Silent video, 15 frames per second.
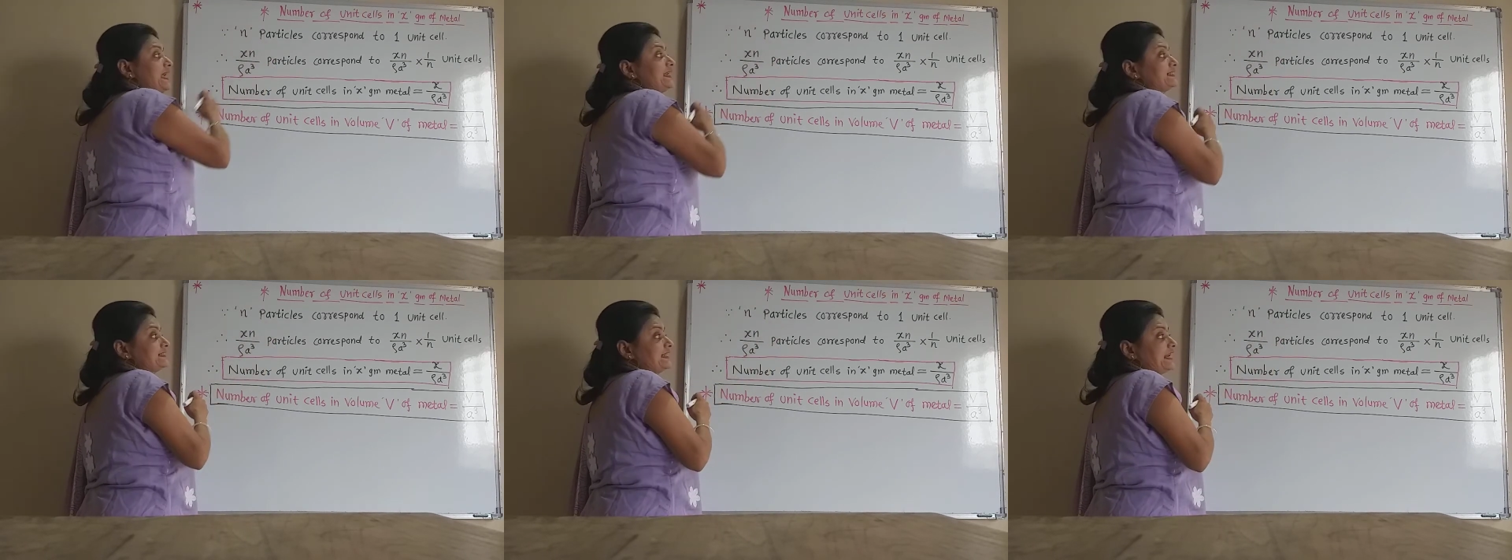
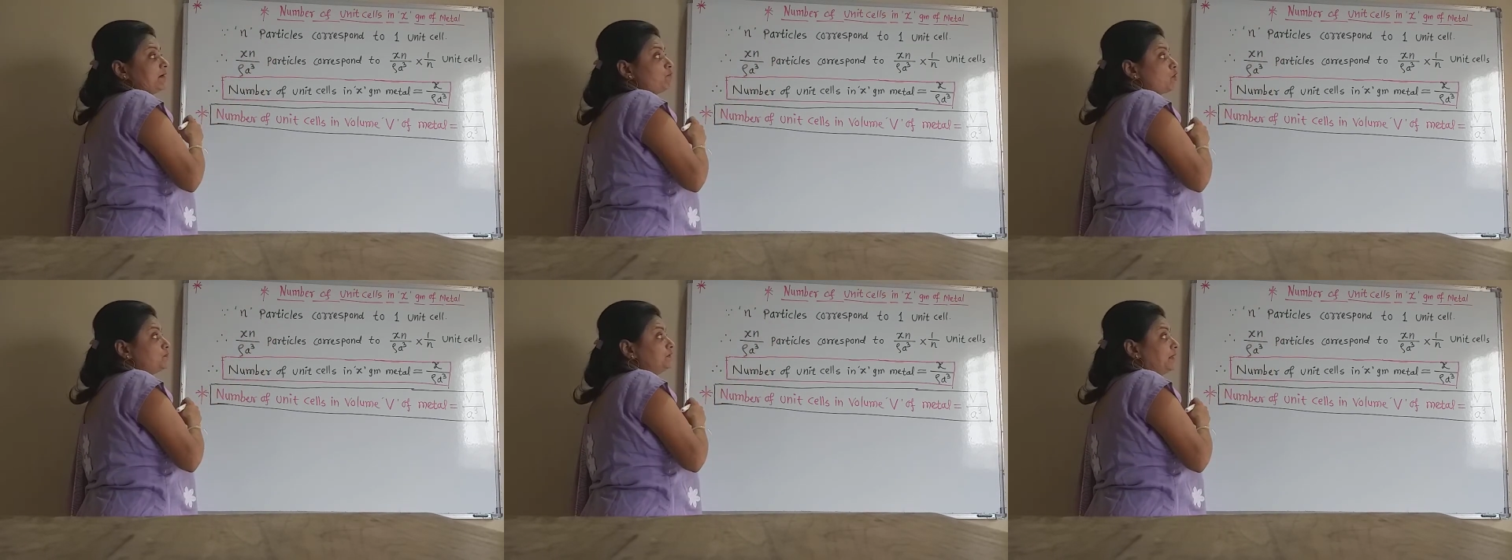x
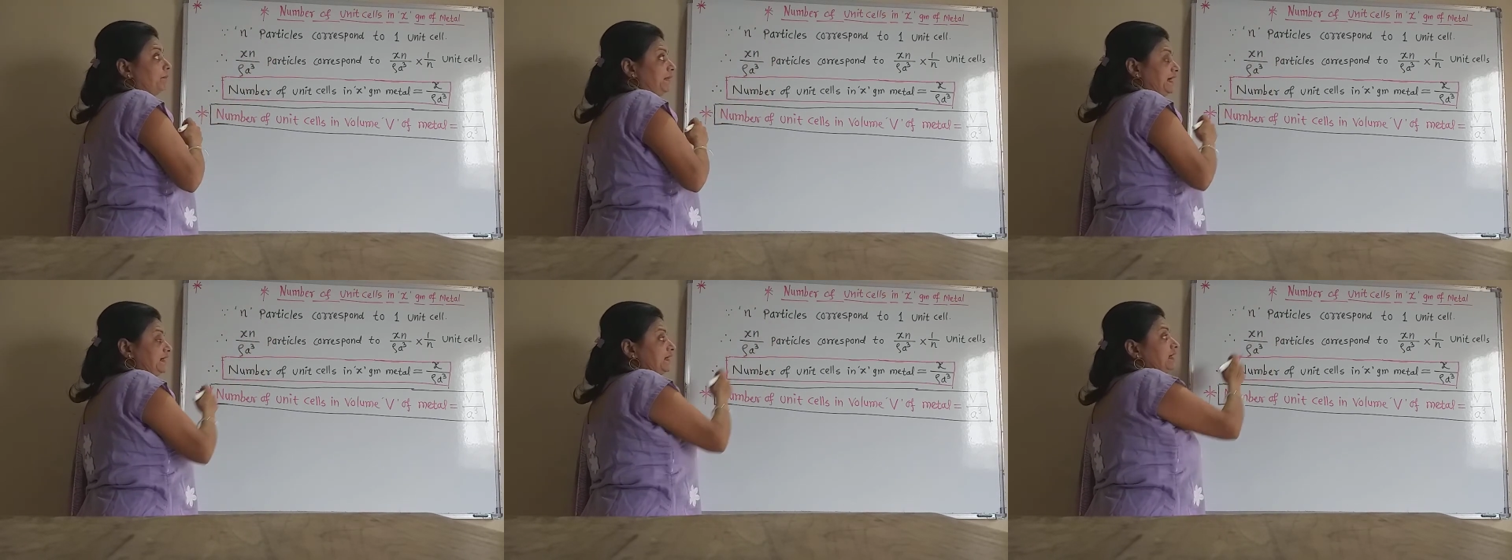gram of the
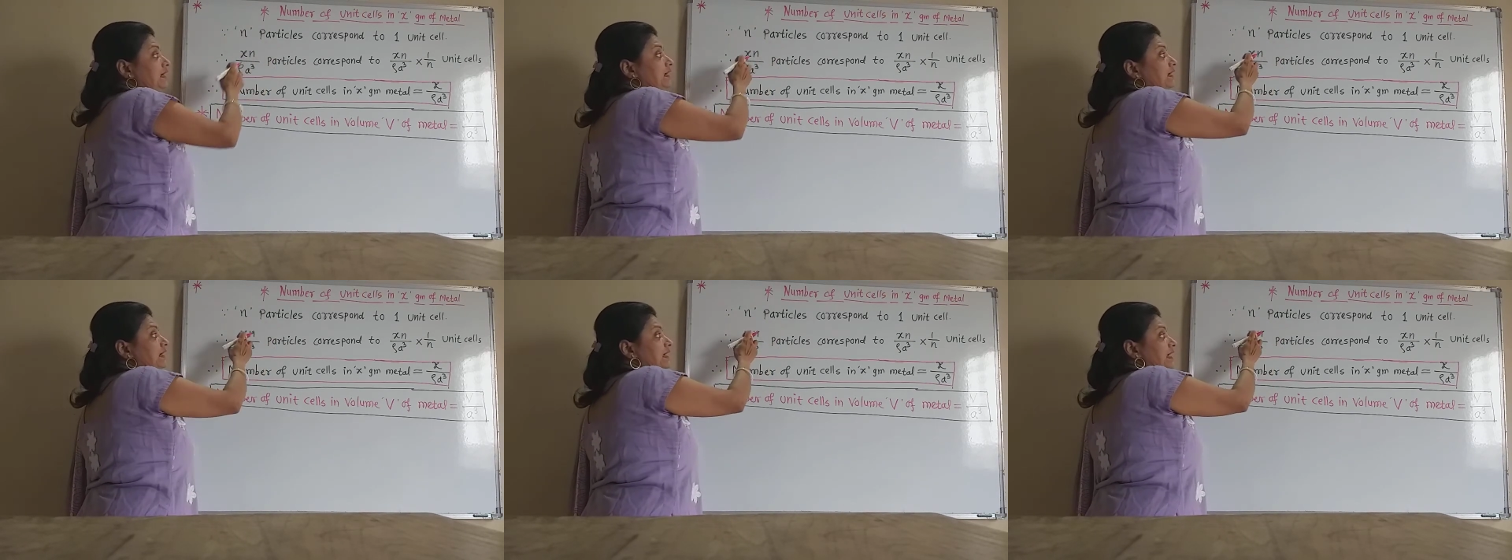metal,
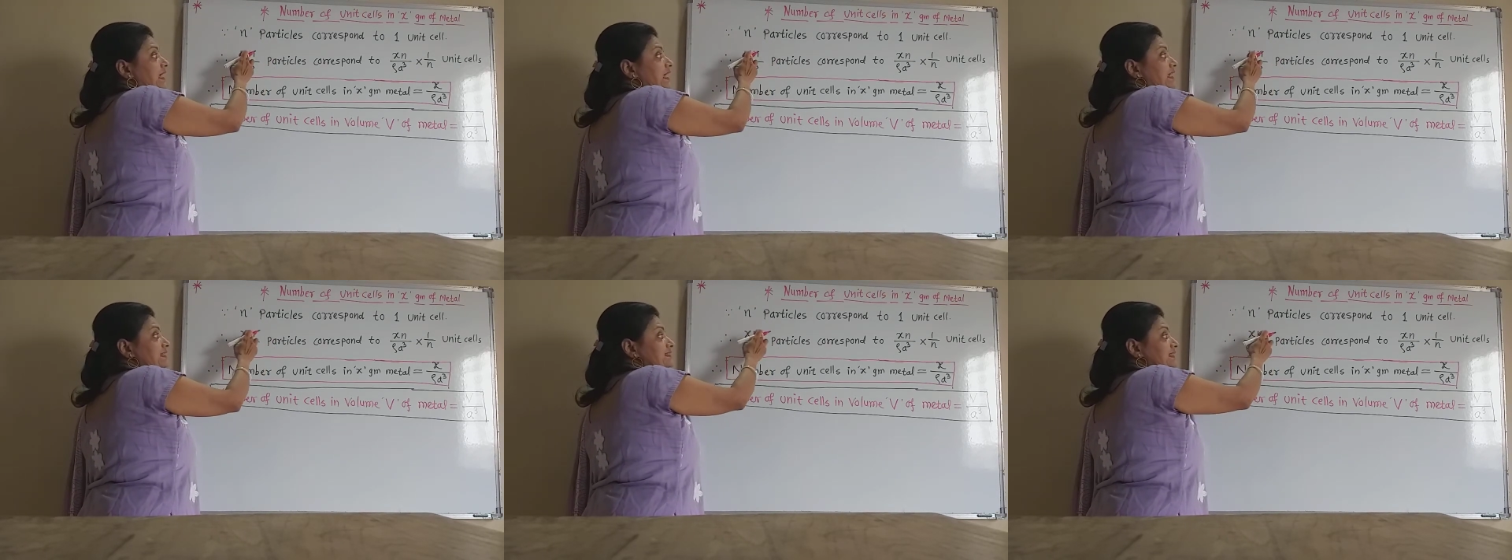
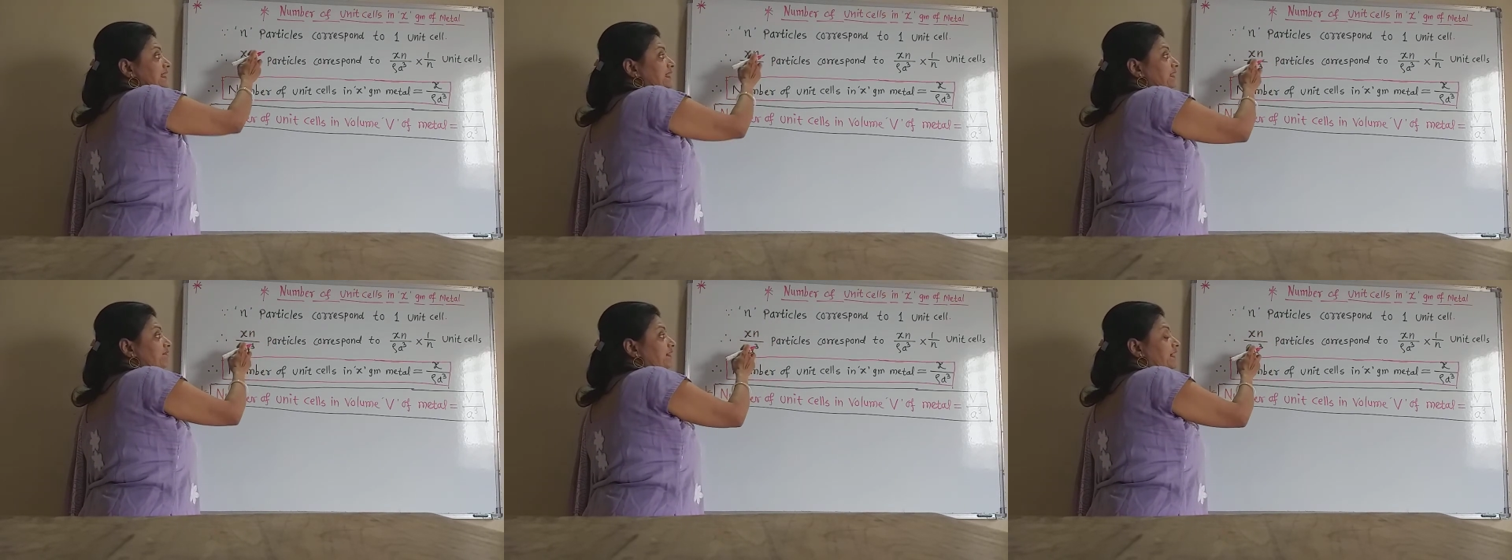
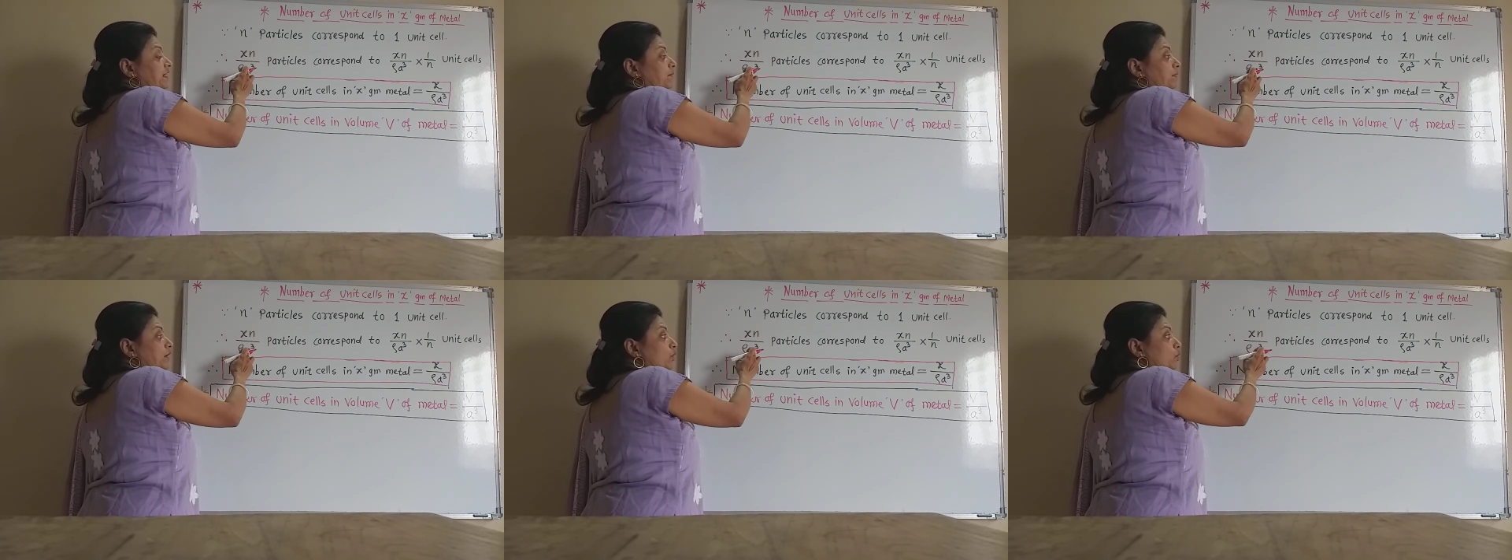xn
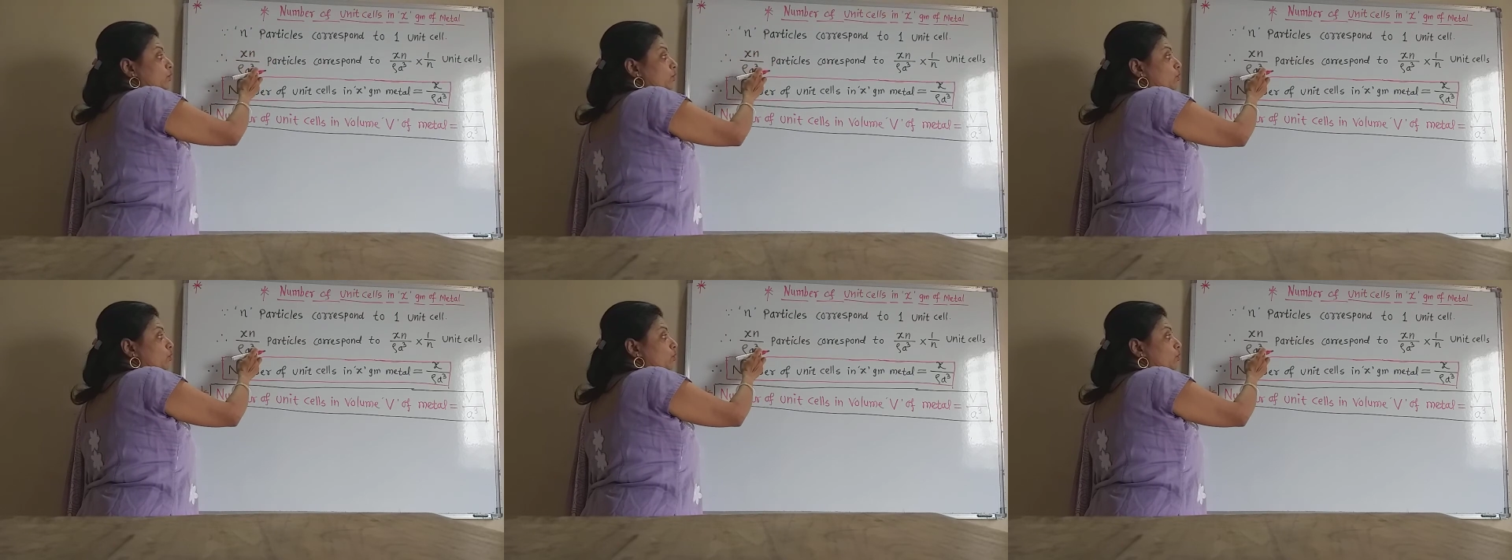divided by